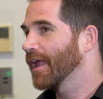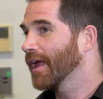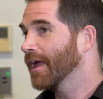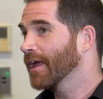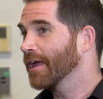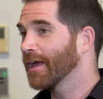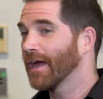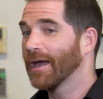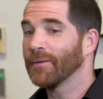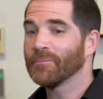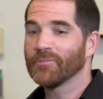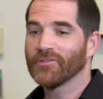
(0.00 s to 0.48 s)

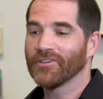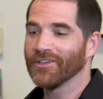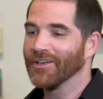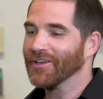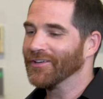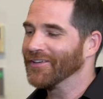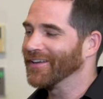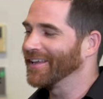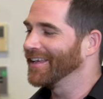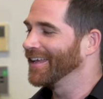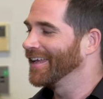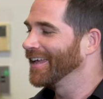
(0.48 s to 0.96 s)
Yeah,
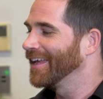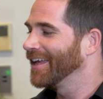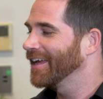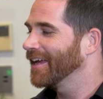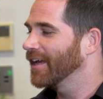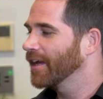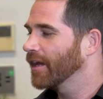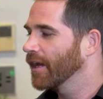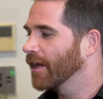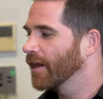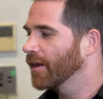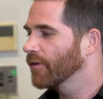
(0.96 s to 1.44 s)
absolutely.
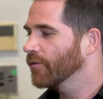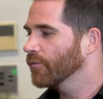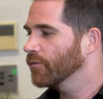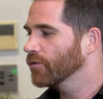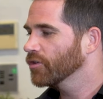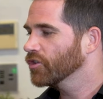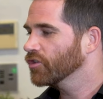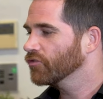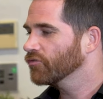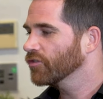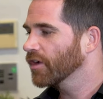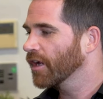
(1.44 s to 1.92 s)
uh,
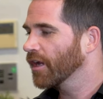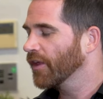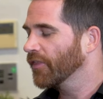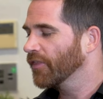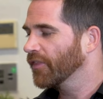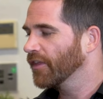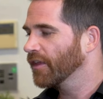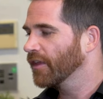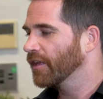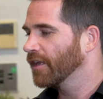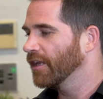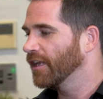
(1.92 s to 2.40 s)
would you
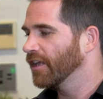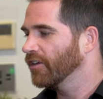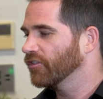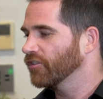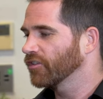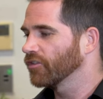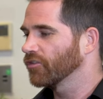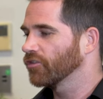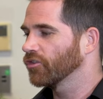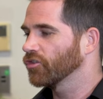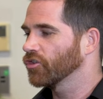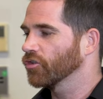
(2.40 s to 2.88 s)
rather
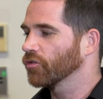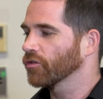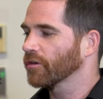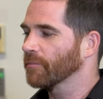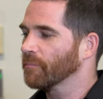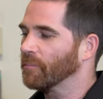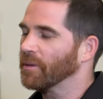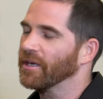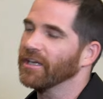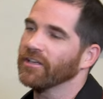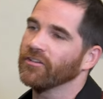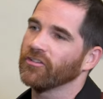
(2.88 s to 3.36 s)
listen to Jordan
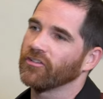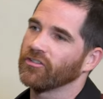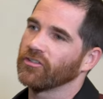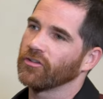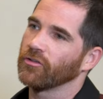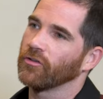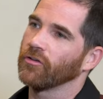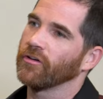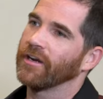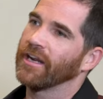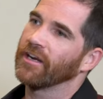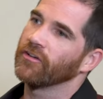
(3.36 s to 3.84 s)
Peterson
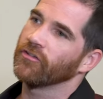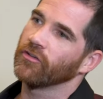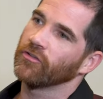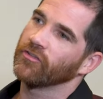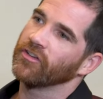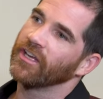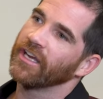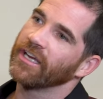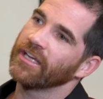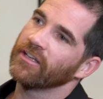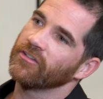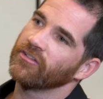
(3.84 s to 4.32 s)
or Andrew
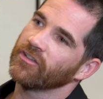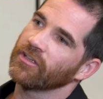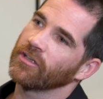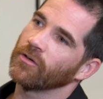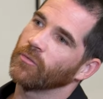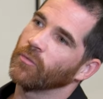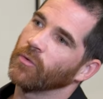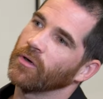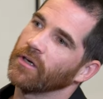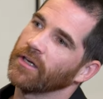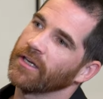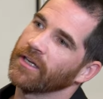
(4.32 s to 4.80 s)
Tate
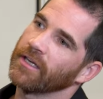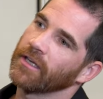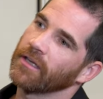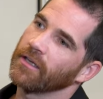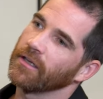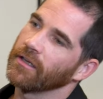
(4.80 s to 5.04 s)
and why?